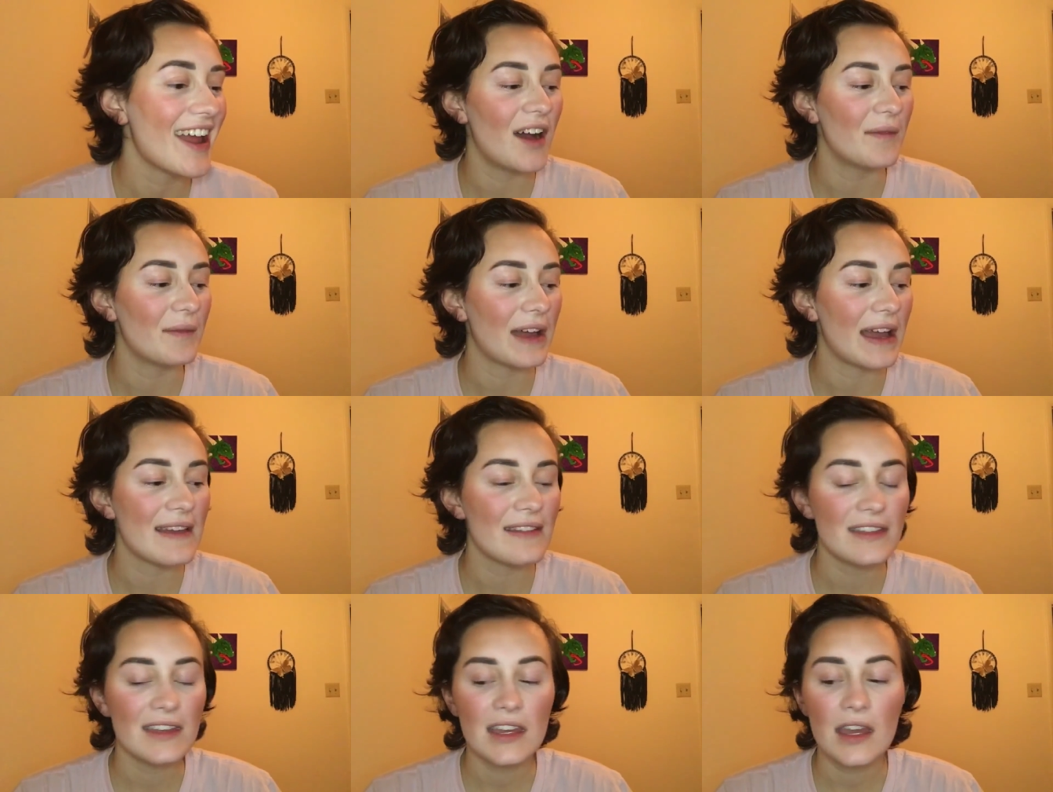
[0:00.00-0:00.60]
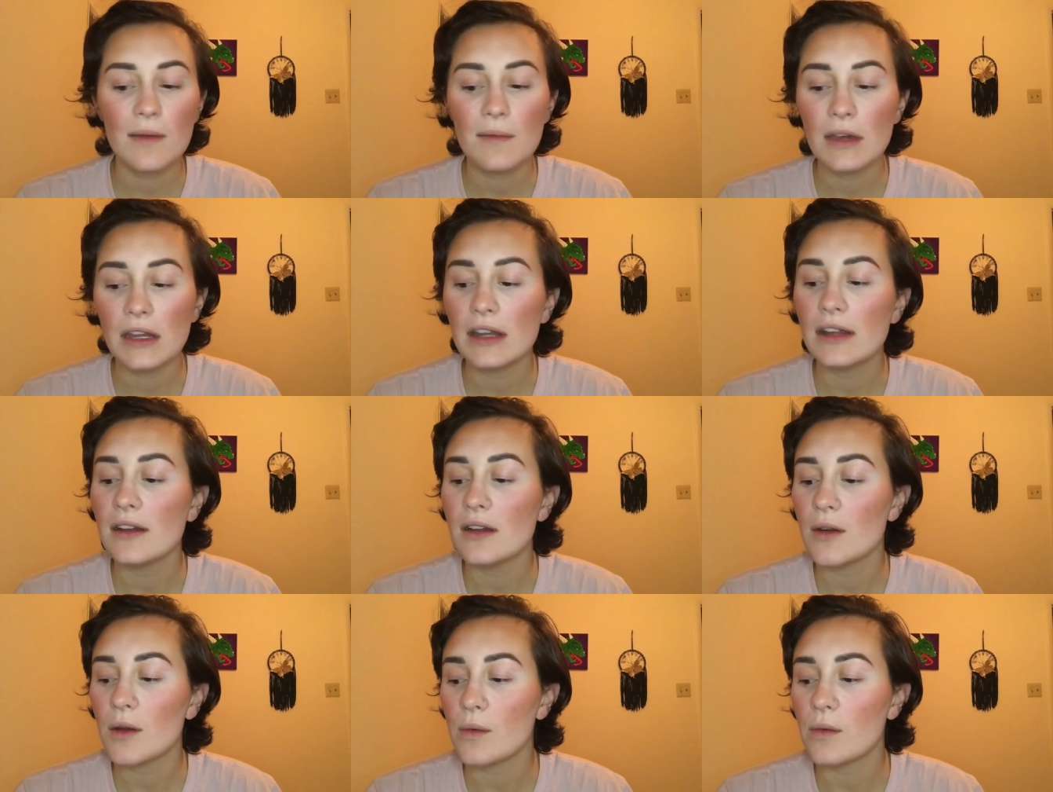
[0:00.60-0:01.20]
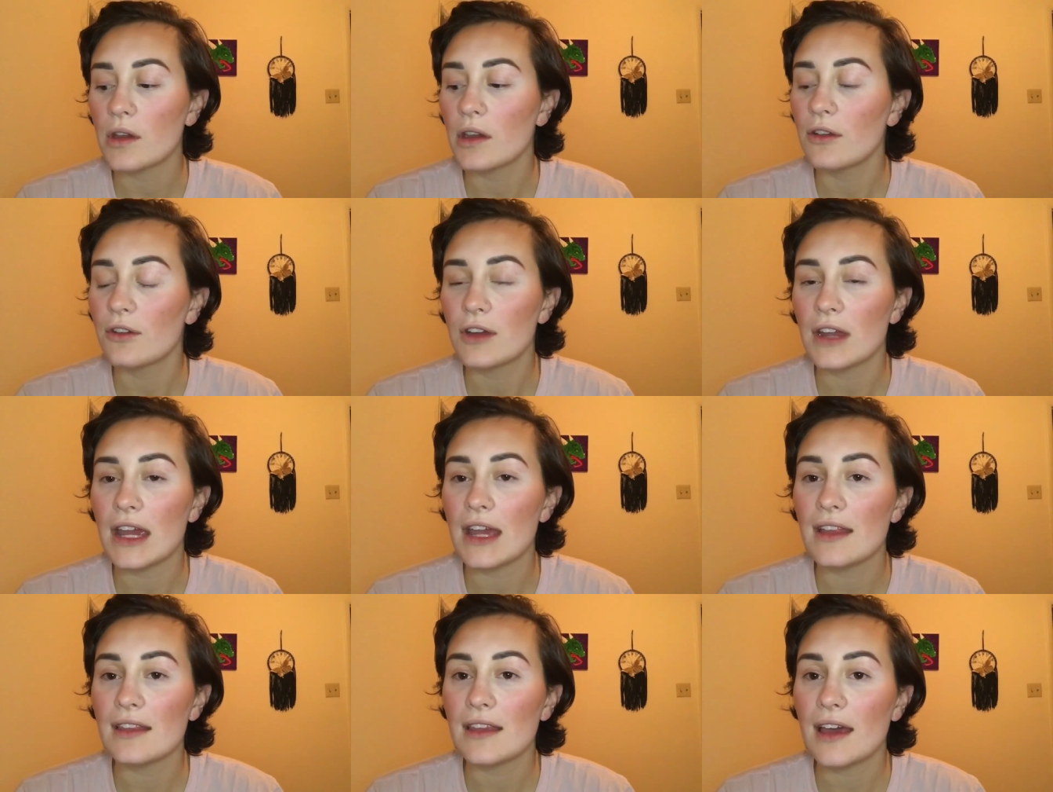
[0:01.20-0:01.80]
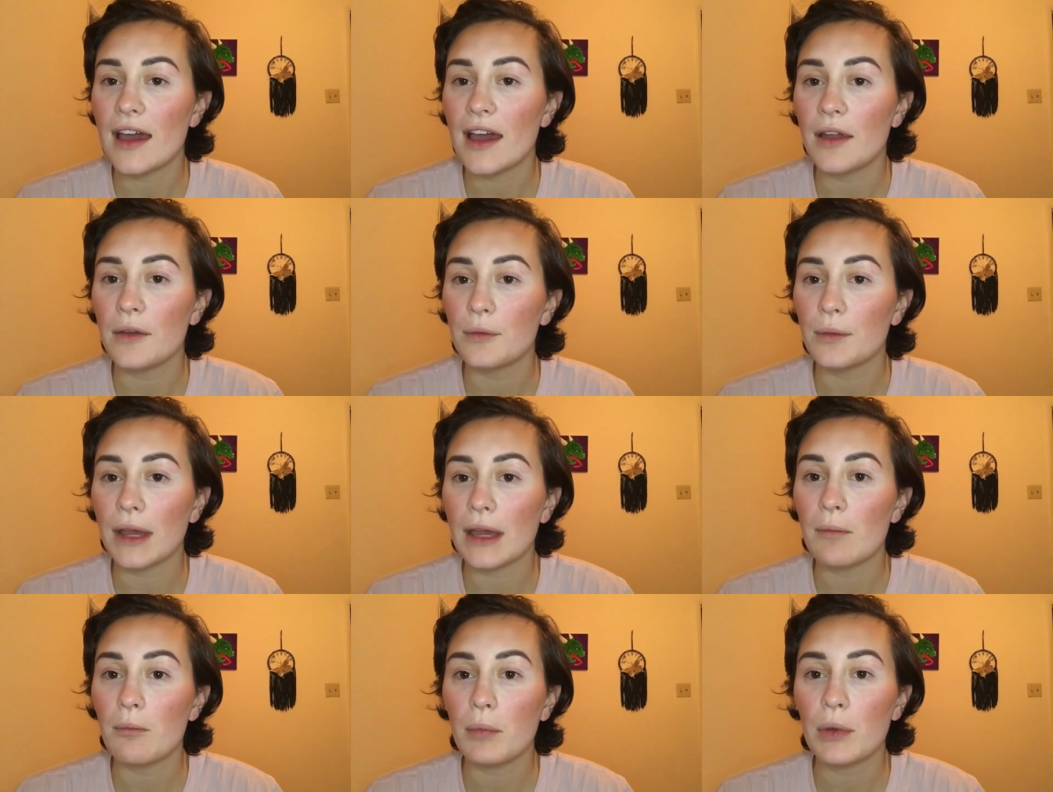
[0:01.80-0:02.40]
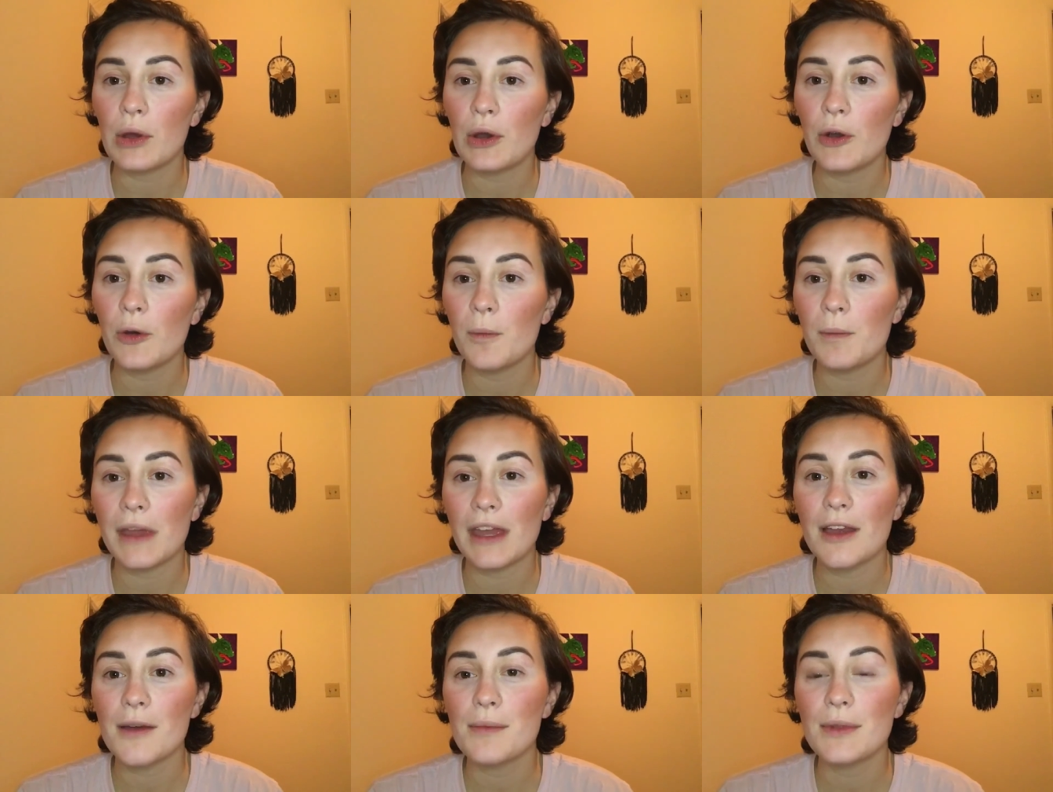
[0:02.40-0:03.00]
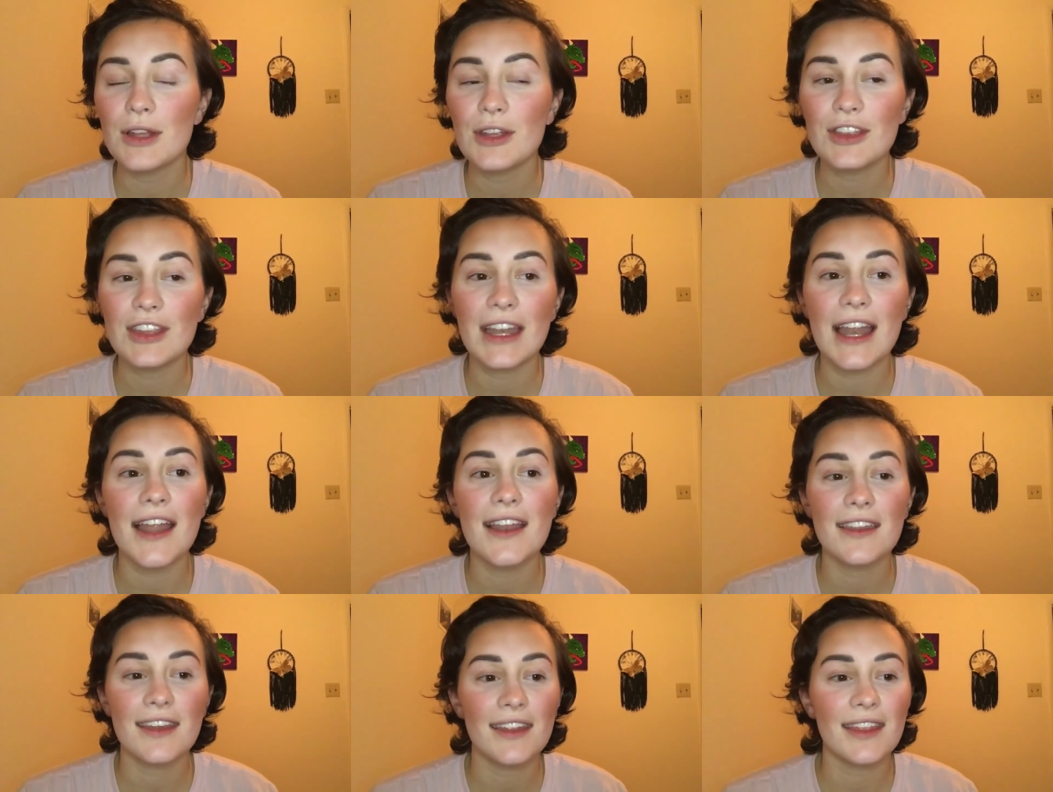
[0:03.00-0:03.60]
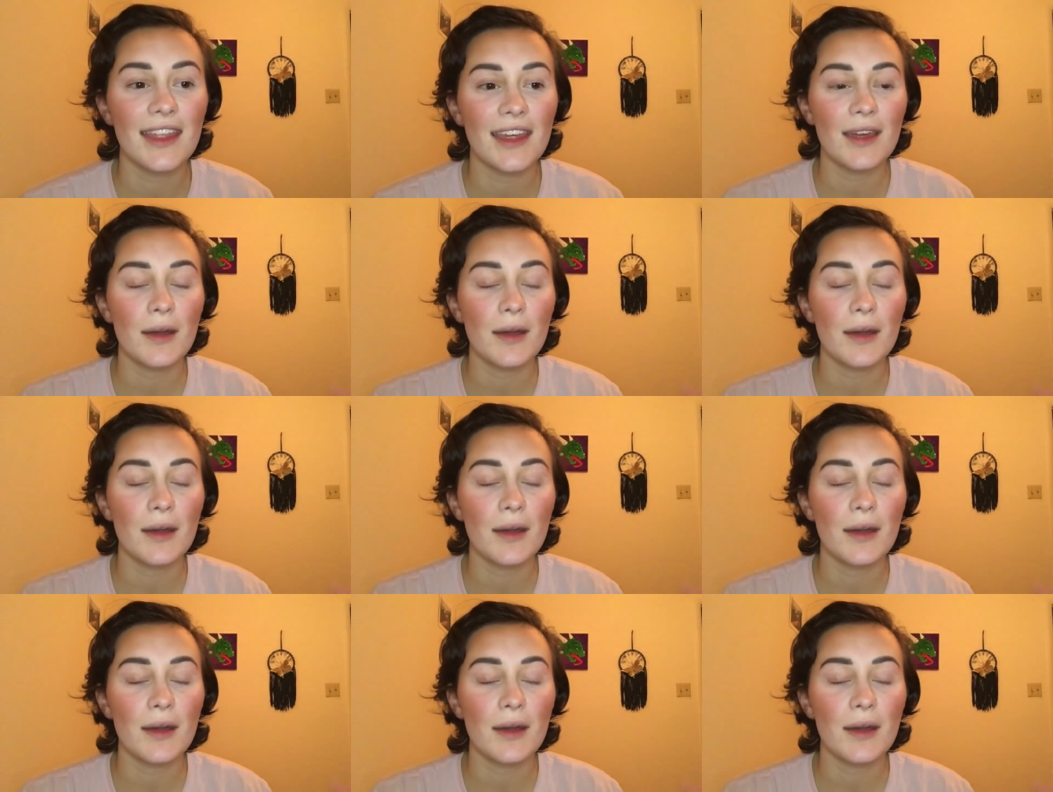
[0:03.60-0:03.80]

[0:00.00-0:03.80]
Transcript: I think I'm gonna recreate that rainbow makeup look that I did